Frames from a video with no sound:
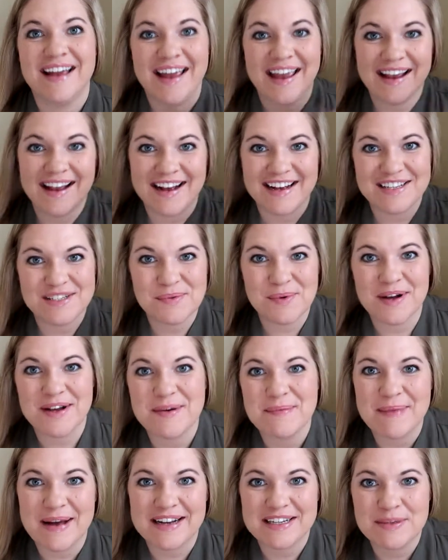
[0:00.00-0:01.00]
Hey guys,
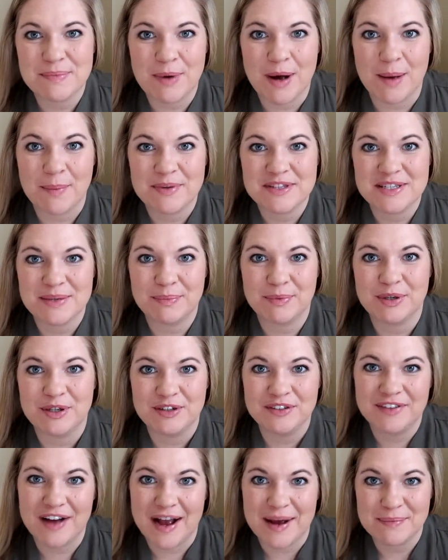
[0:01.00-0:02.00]
welcome back to Poppins
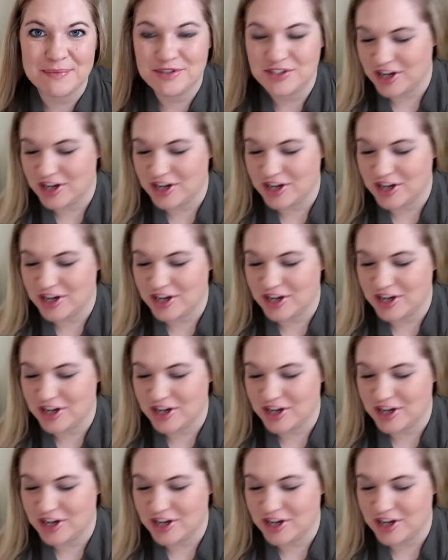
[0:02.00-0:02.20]
Approved. I'm